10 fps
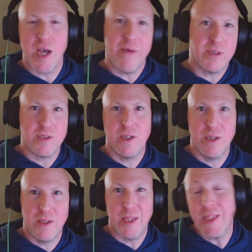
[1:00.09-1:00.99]

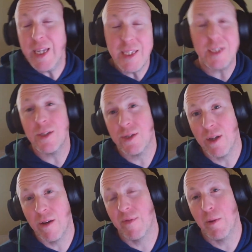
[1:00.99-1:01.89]
Obviously, the thesis
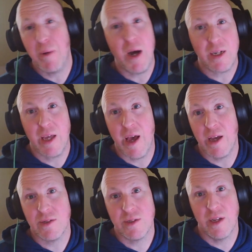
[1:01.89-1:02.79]
of the
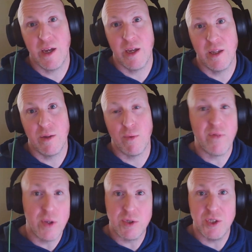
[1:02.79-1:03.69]
podcast and the
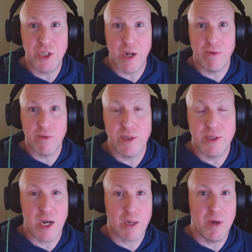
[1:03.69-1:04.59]
reviews in general,
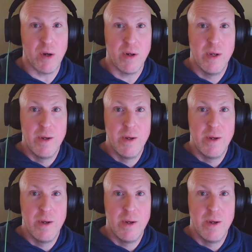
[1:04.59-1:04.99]
talk about,